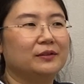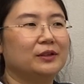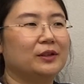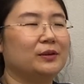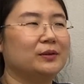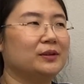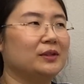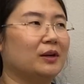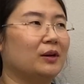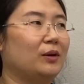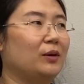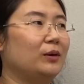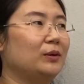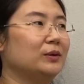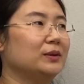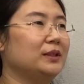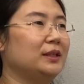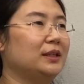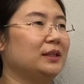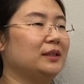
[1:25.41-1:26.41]
Those are
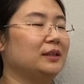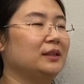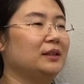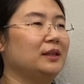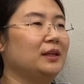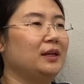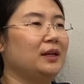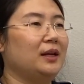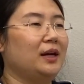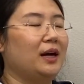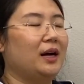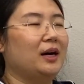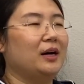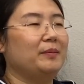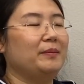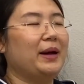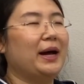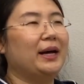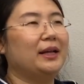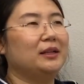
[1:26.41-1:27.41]
all the
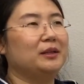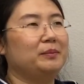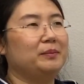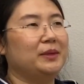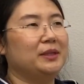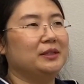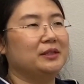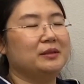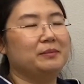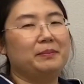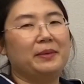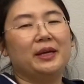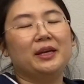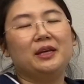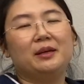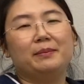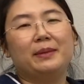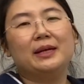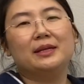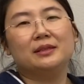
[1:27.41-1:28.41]
elements
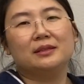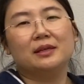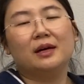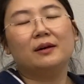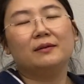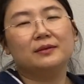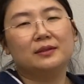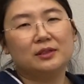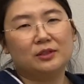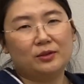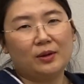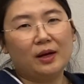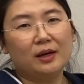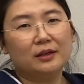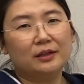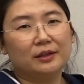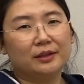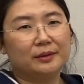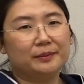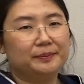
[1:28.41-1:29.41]
making myself
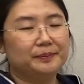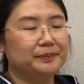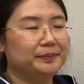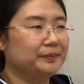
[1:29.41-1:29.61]
stronger.